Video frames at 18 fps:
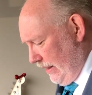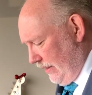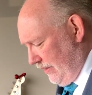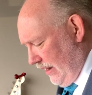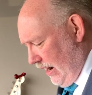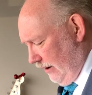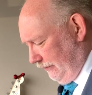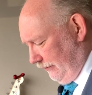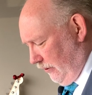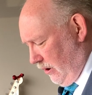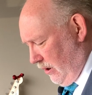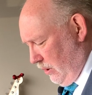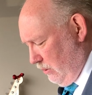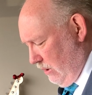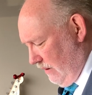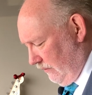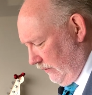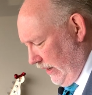Therefore,
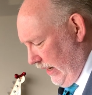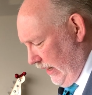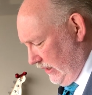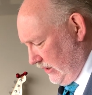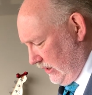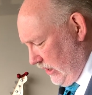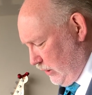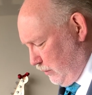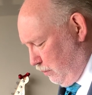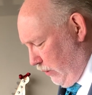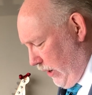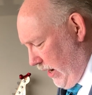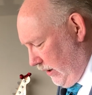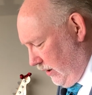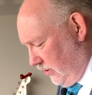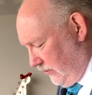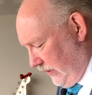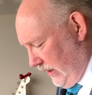whoever eats this
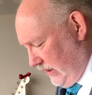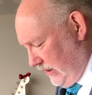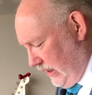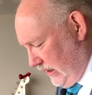bread or drinks